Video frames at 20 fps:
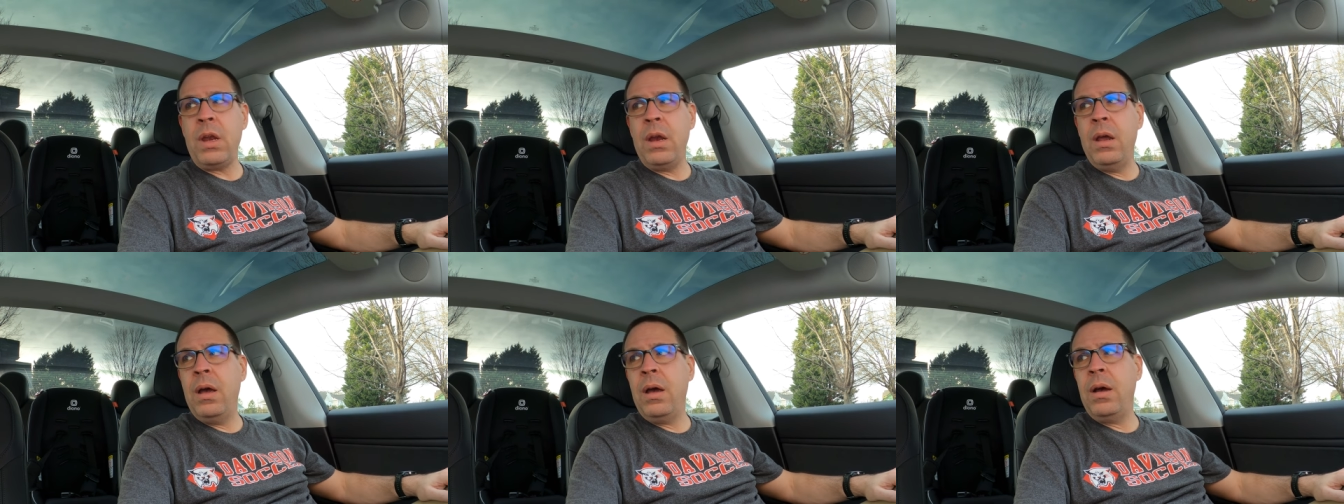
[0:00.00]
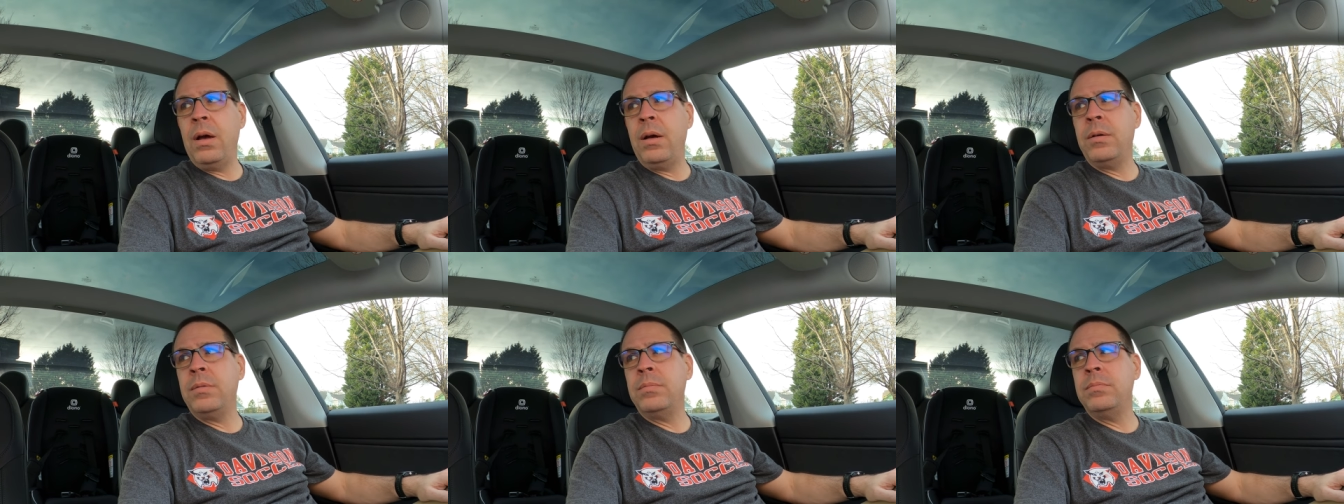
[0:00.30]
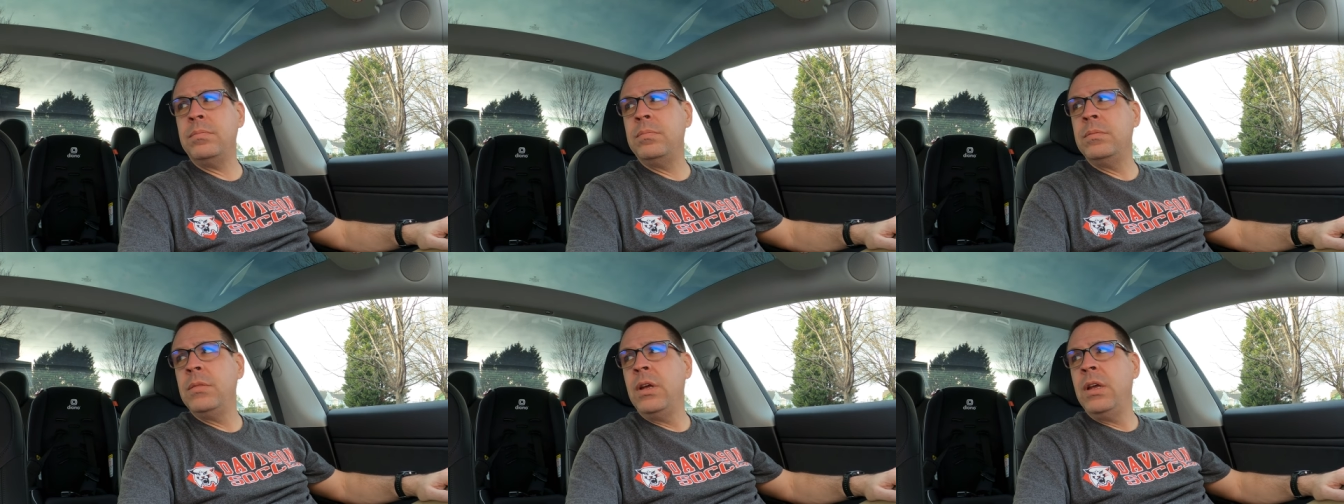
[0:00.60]

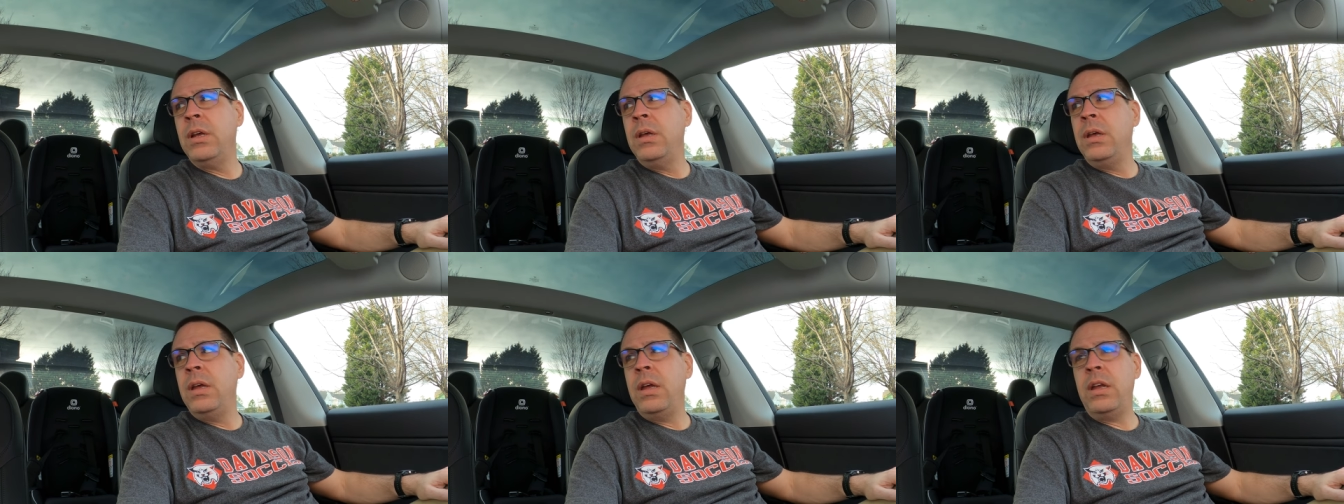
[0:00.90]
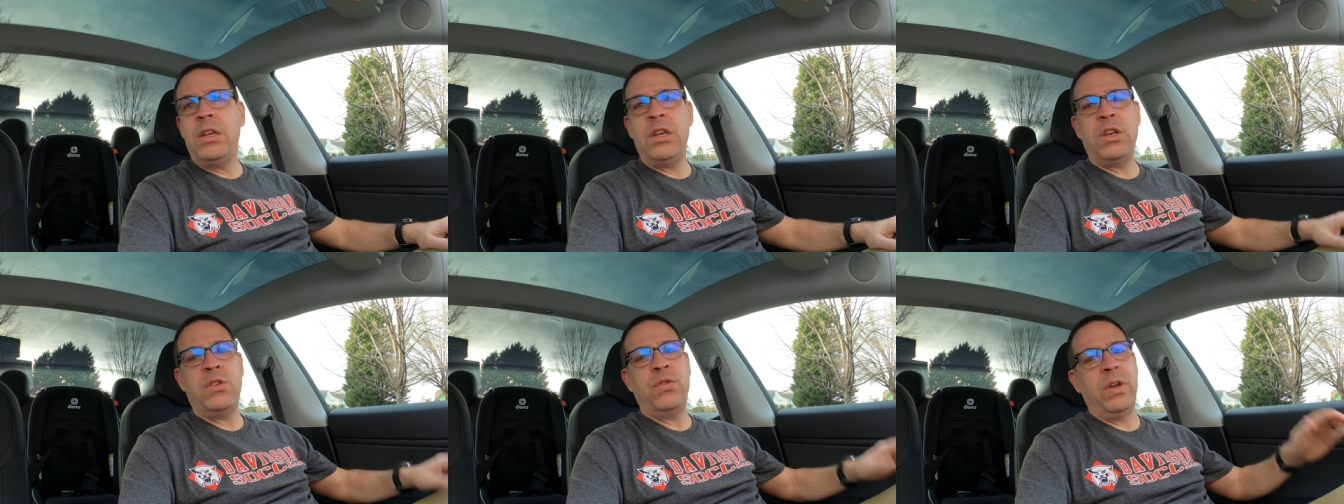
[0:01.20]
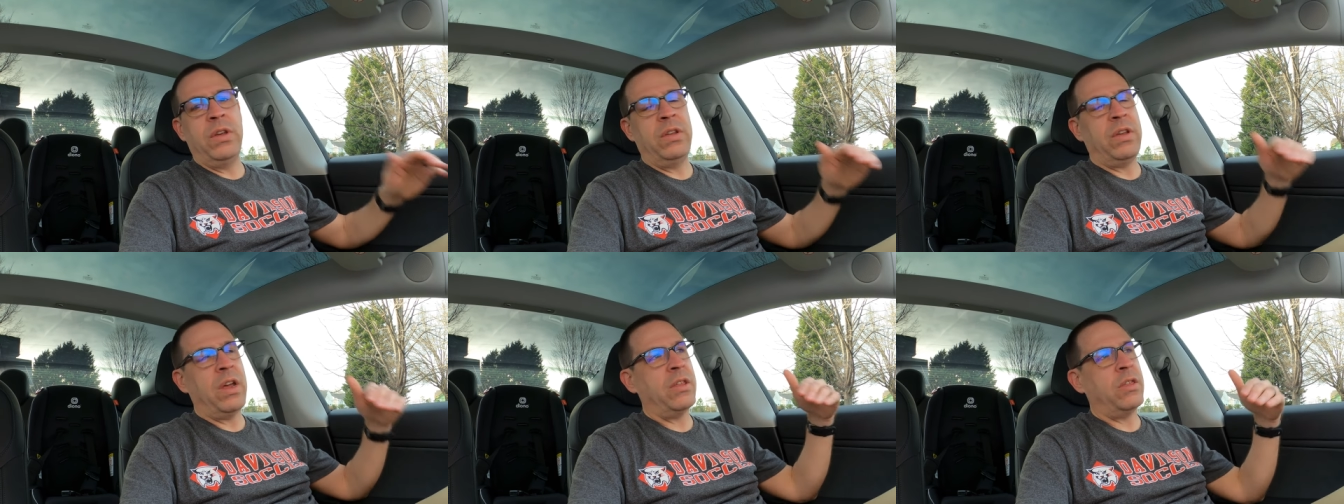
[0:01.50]
um, it just
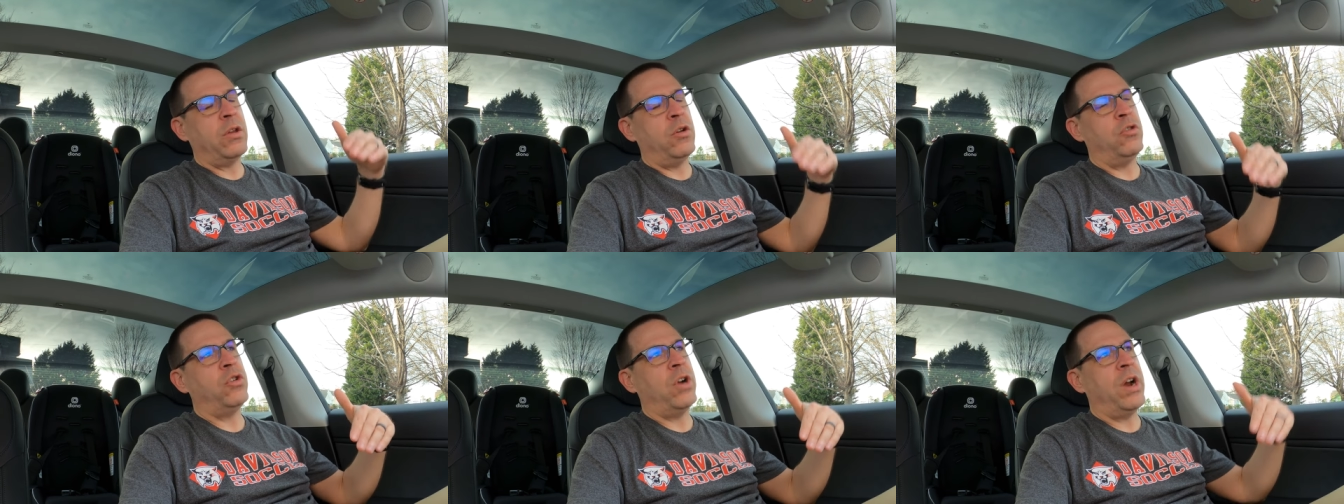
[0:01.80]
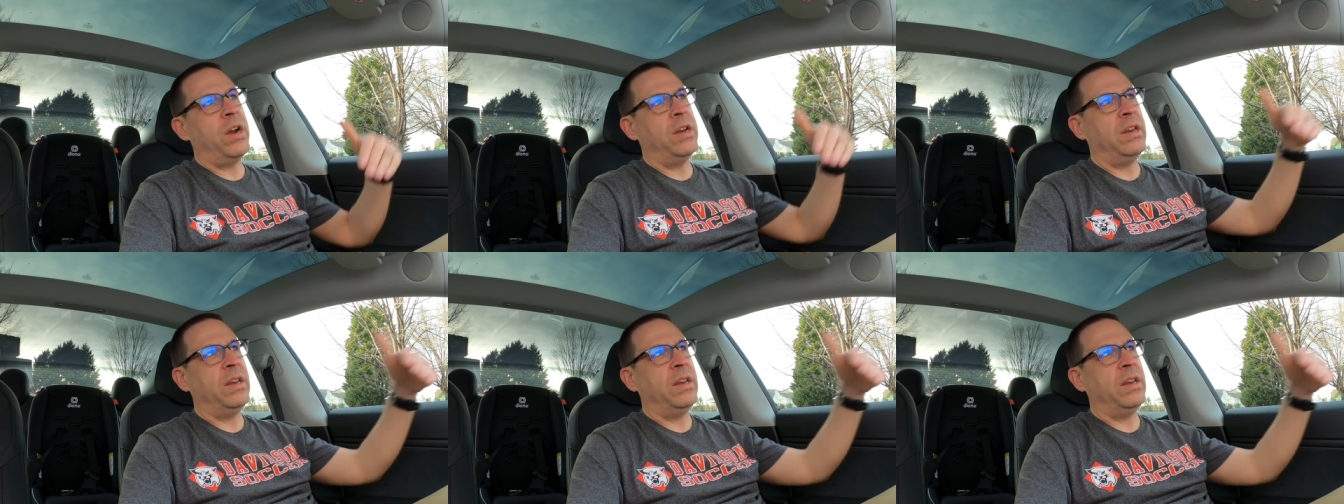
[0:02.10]
feels like they're trying